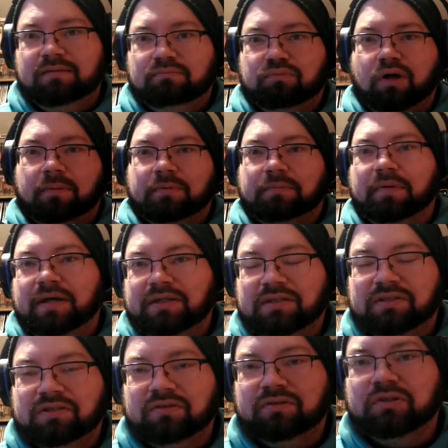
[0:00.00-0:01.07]
proper
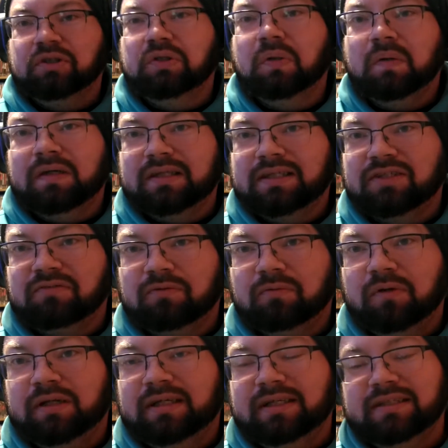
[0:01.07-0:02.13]
patience to enjoy this for
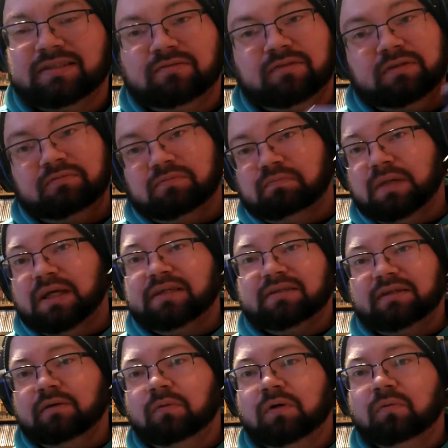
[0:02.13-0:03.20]
what it is. It's
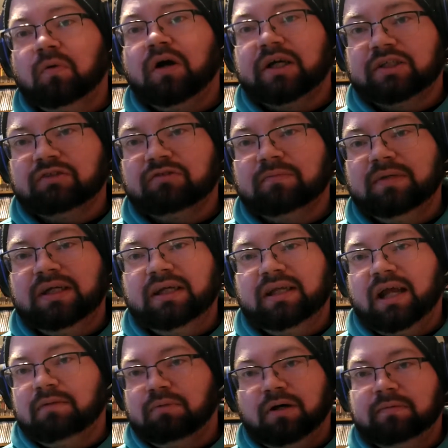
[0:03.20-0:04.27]
basically a one watch for me, and
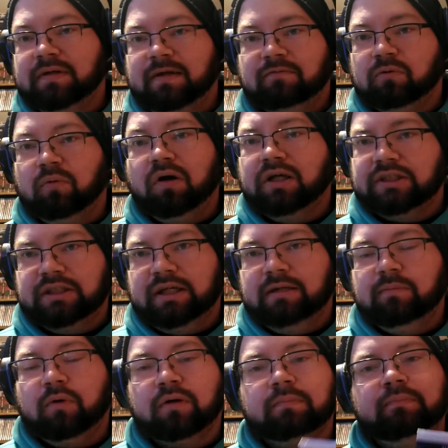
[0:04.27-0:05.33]
I'll probably never watch it
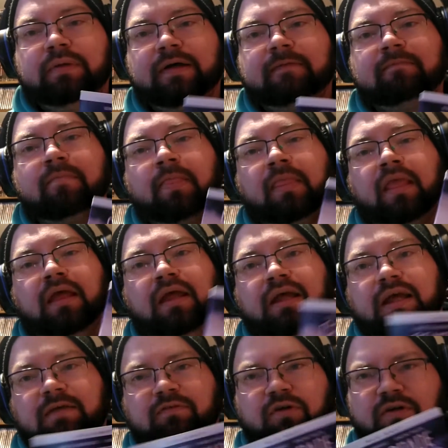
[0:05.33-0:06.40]
anymore. But
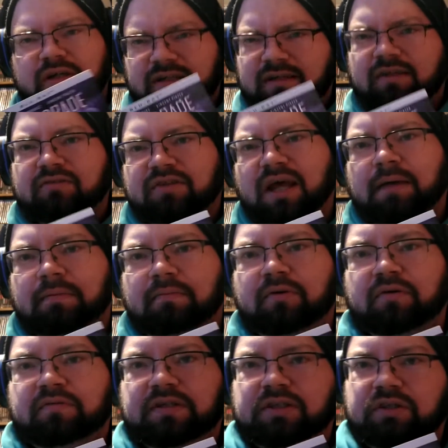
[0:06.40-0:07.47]
if you're into those type of
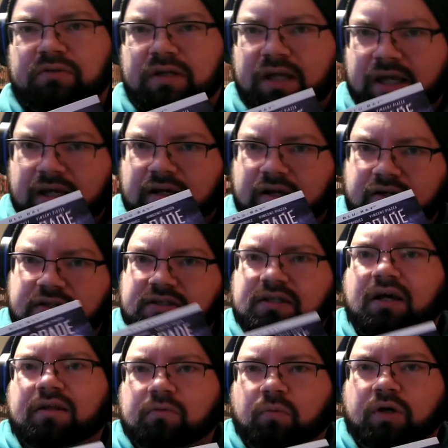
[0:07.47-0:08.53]
movies, you can get a good
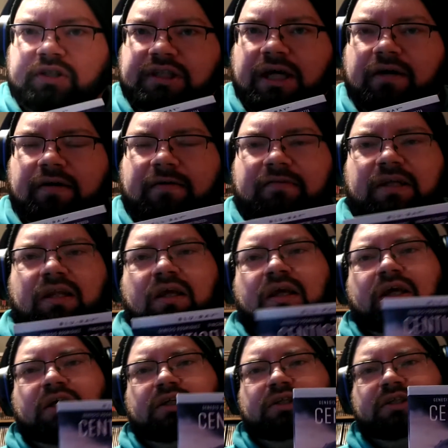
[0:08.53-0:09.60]
solid watch out of it.
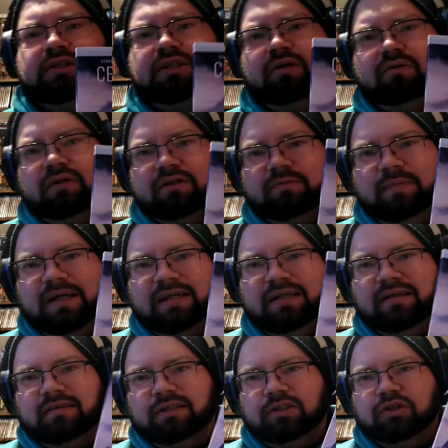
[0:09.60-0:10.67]
Just don't expect
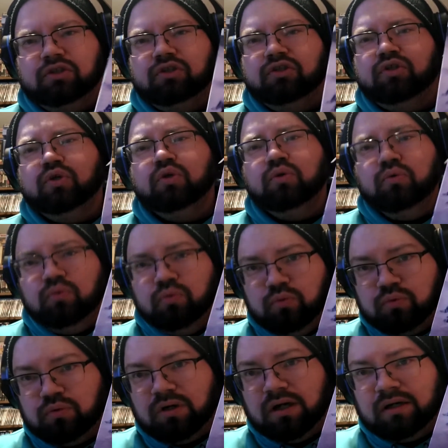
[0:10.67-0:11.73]
nothing
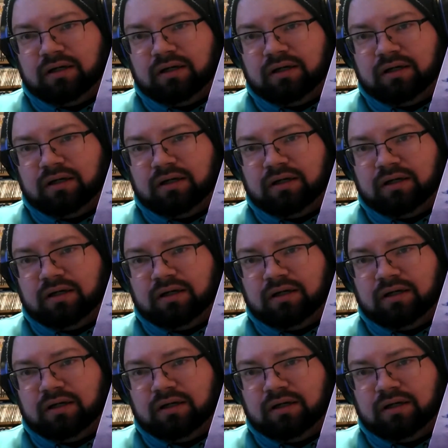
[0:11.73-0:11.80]
too